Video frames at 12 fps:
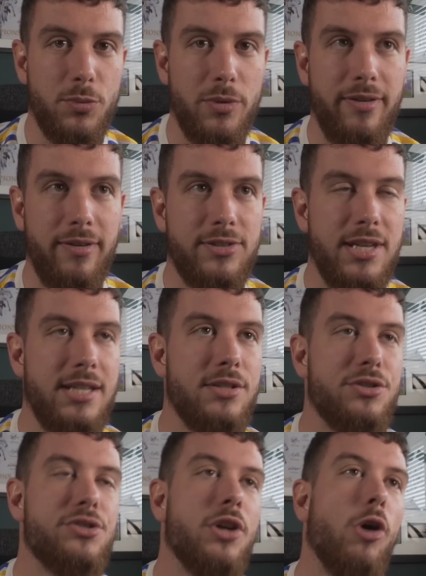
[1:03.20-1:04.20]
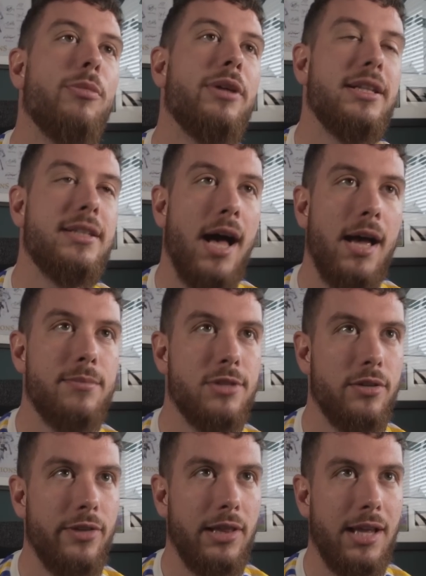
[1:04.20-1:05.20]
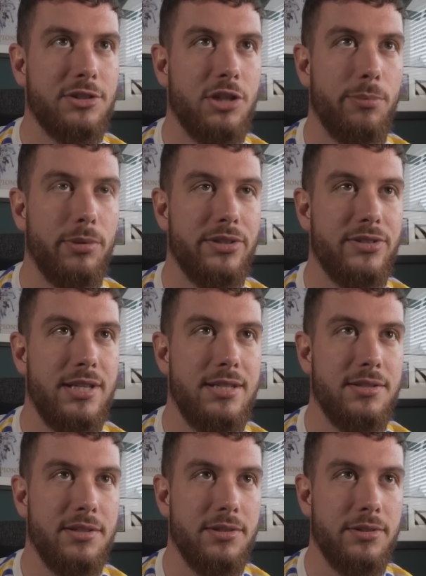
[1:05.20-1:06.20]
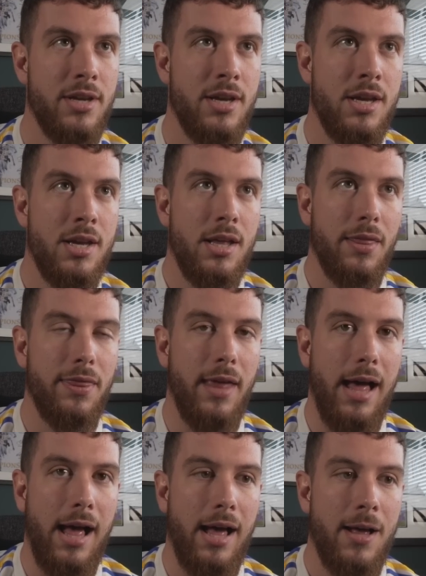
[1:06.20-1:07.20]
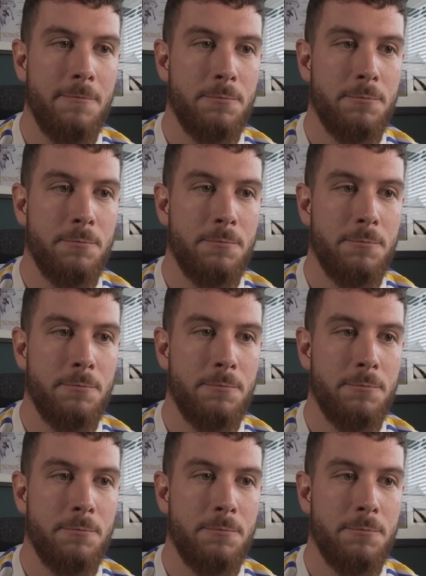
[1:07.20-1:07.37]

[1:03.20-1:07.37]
I've seen so many times over the last couple of seasons that